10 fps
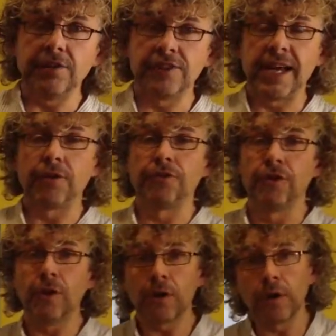The key for
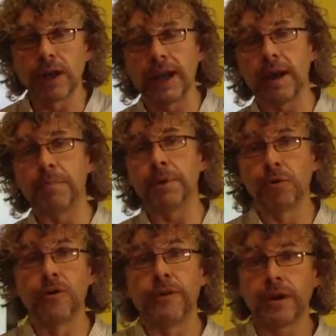me is now to
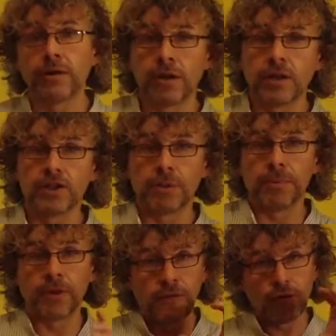not only get
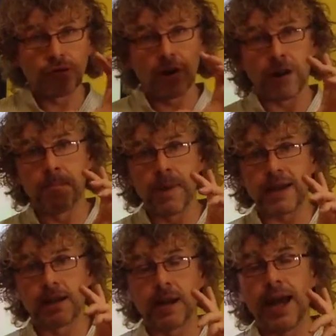people who are very good at the job,
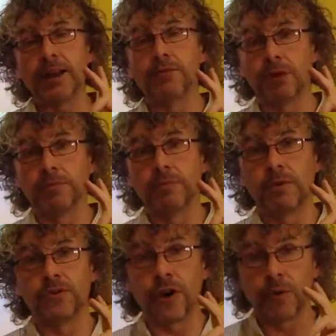but they've also got the
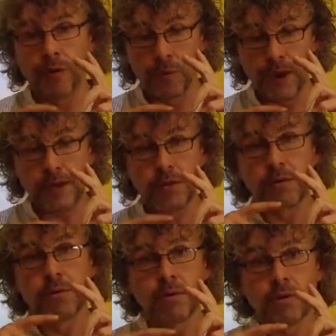mental headroom,
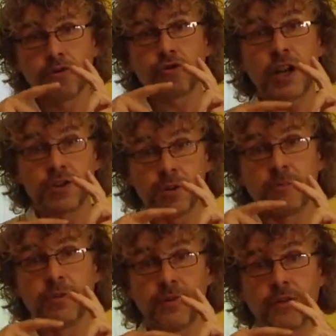so that when
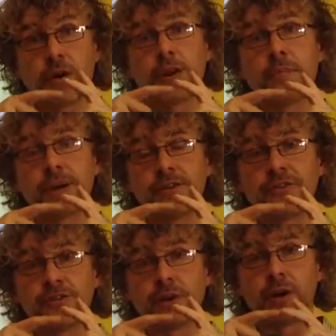you stretch them,
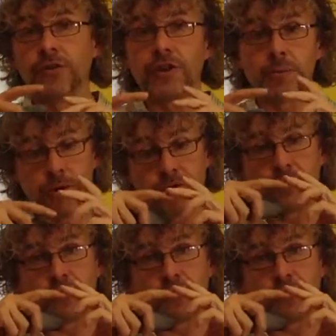they've got the ability